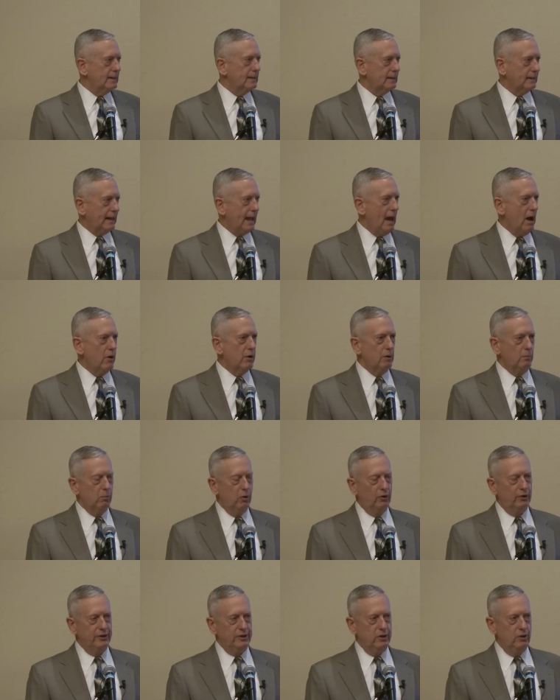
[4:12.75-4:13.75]

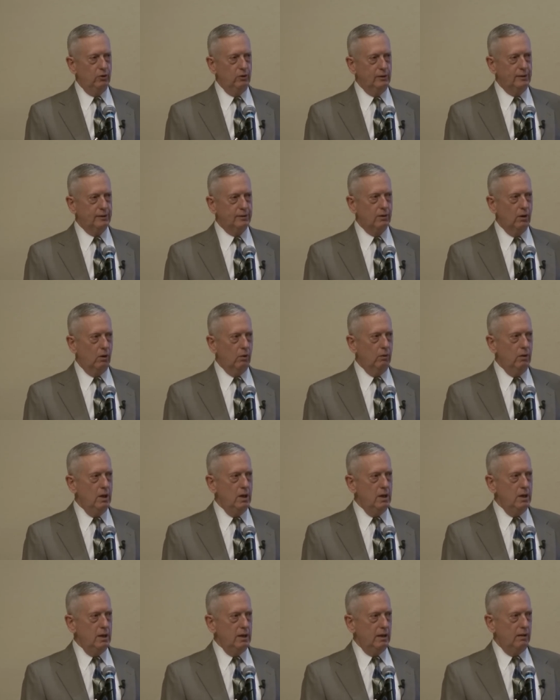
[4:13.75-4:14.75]
accountable to you, so
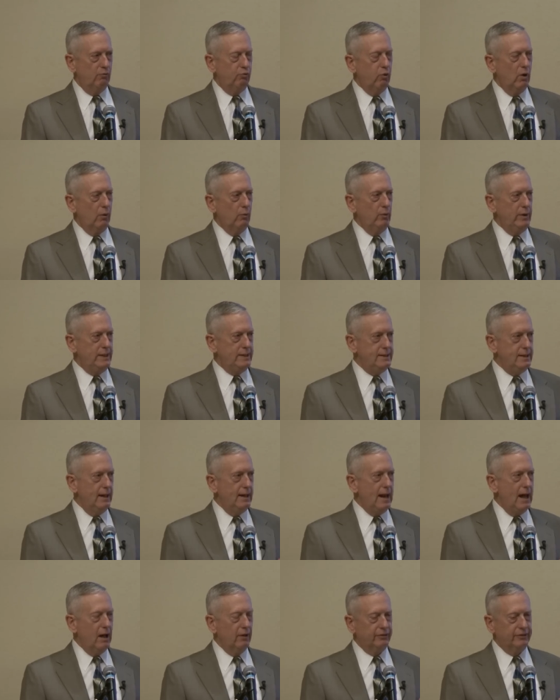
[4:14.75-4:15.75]
if what we
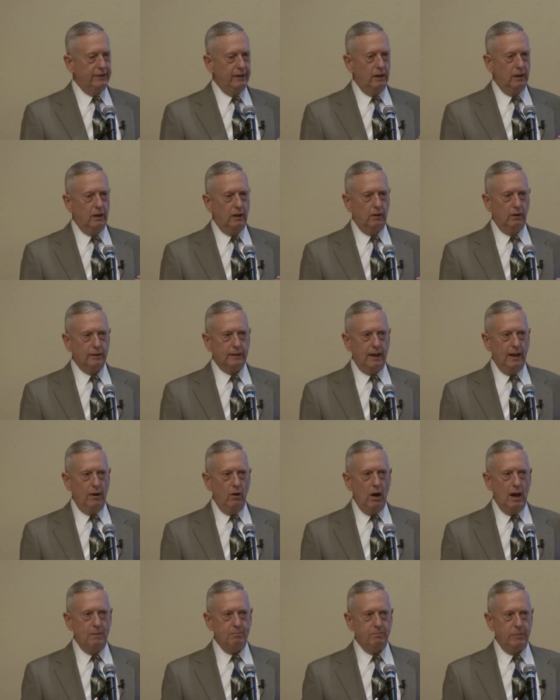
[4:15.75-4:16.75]
did out there
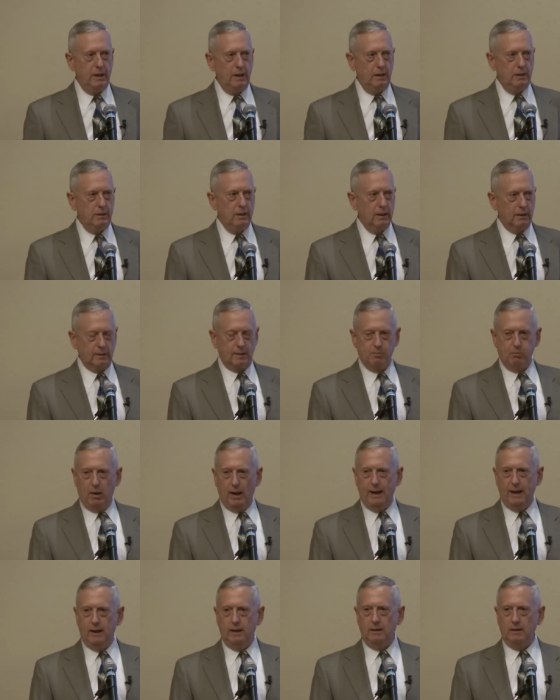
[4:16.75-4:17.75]
cannot be
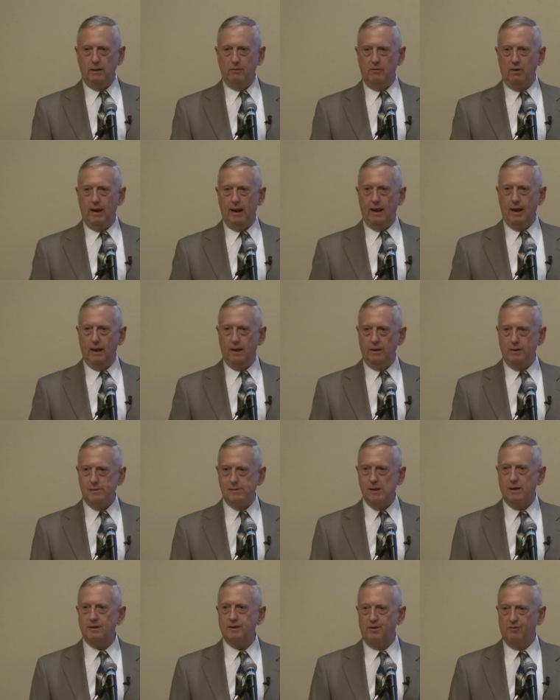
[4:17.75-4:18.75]
explained and, and
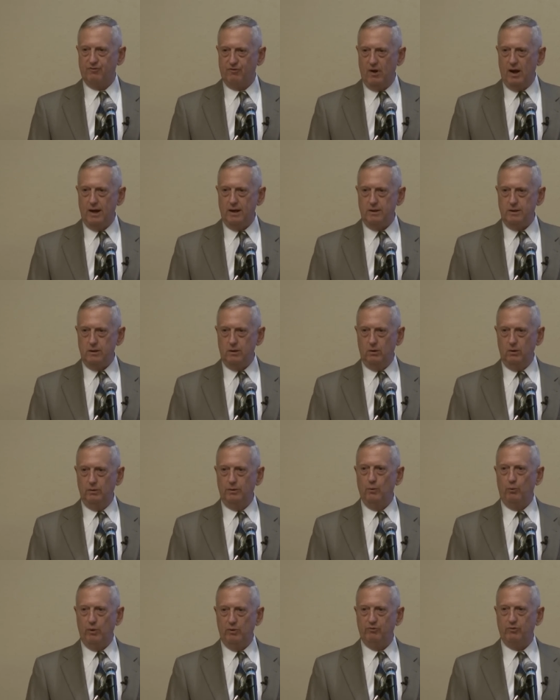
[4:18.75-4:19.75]
justified to you,
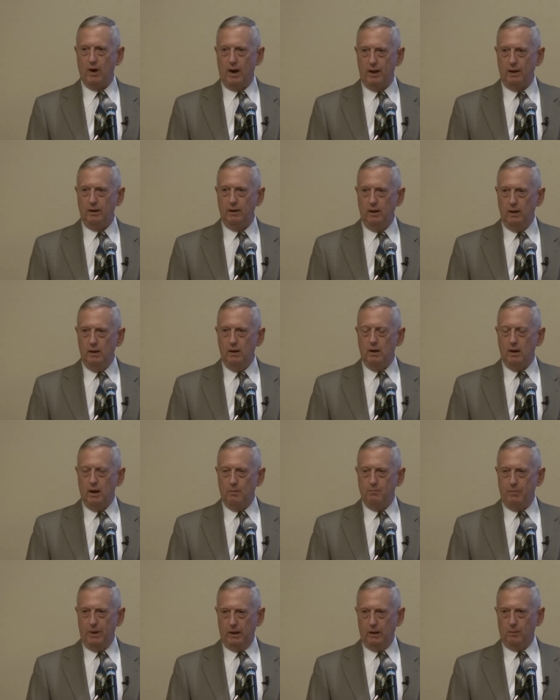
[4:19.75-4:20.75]
then we've got a
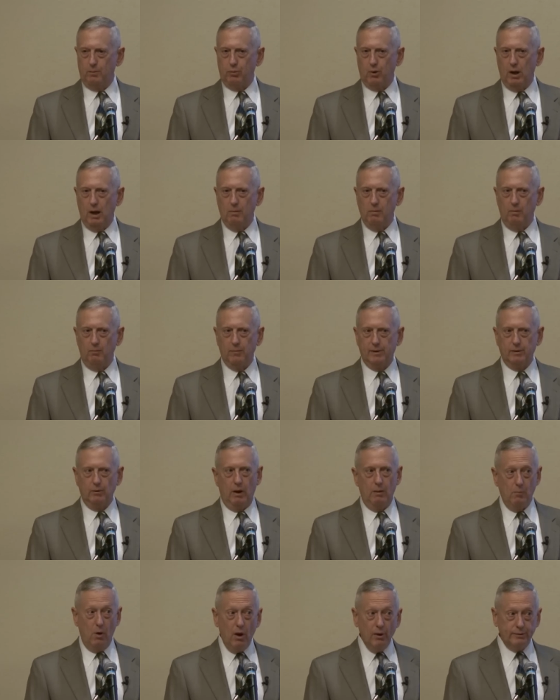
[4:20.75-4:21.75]
bigger problem. So
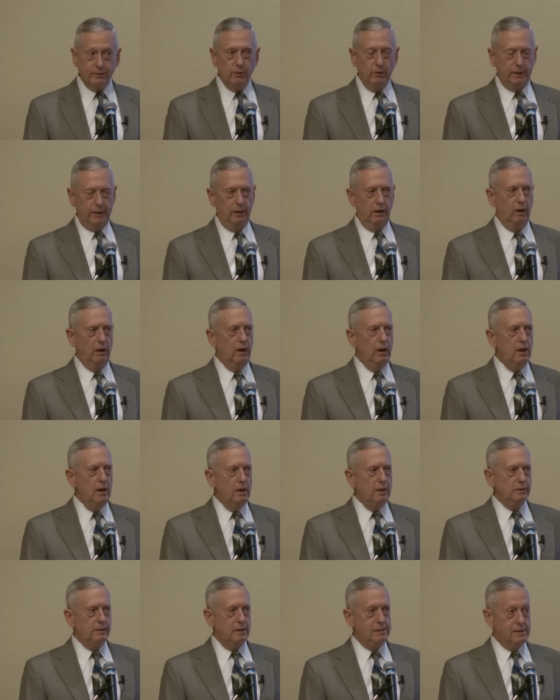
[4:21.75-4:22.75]
I'm also here
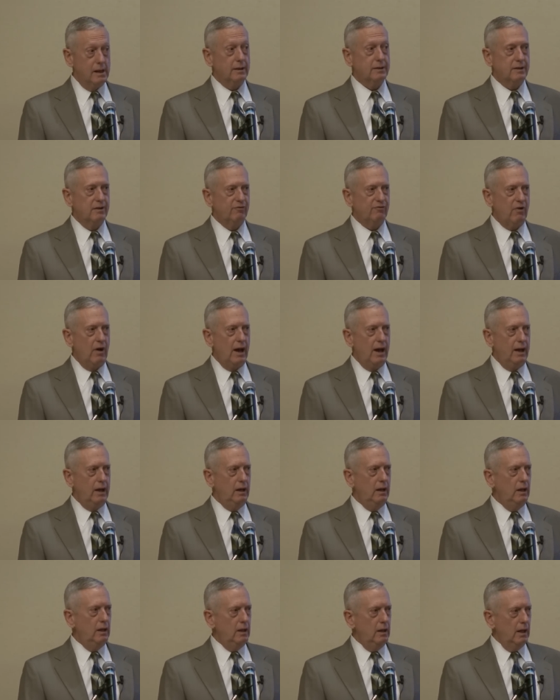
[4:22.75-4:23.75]
to justify
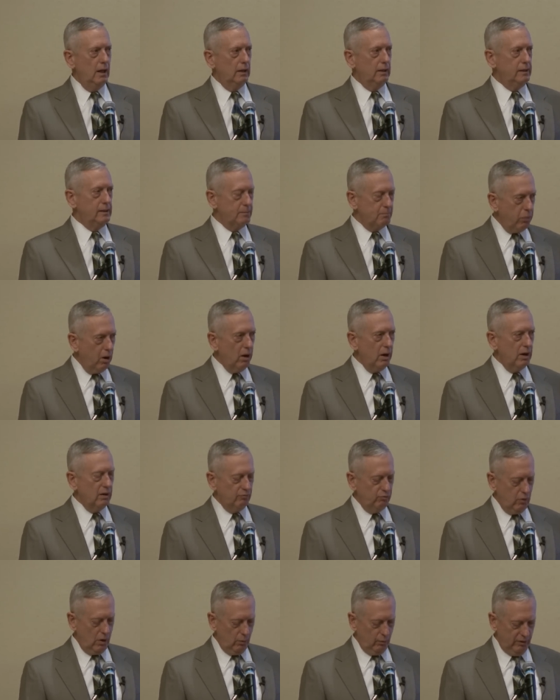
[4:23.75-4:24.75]
at least part
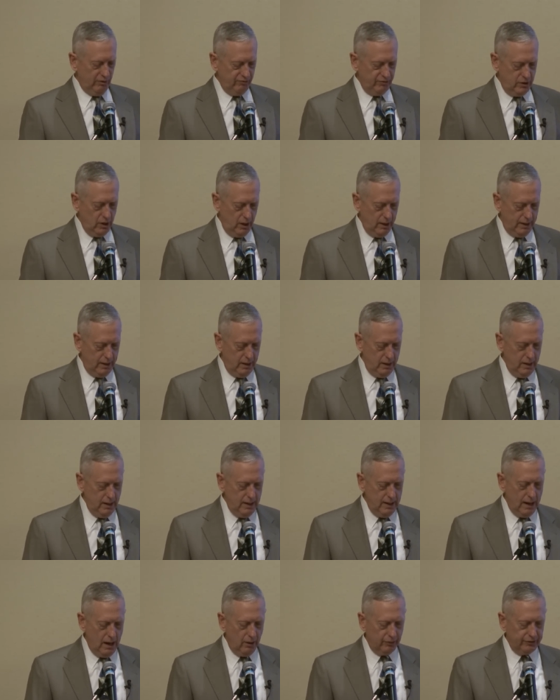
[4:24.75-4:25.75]
of what we've done
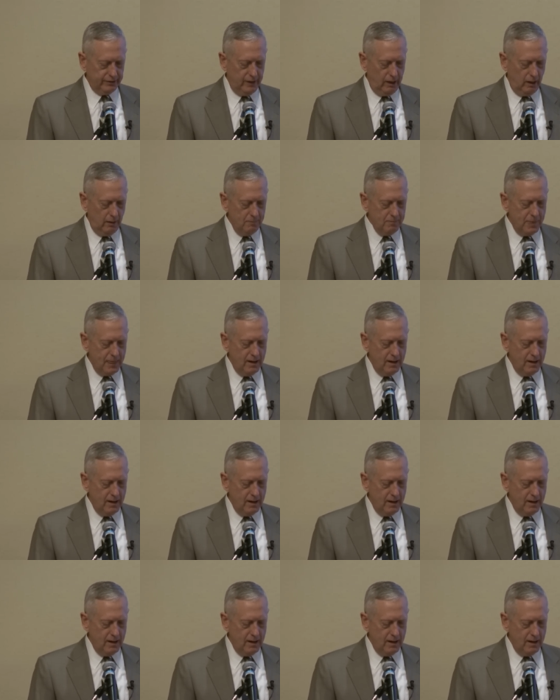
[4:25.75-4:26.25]
out there.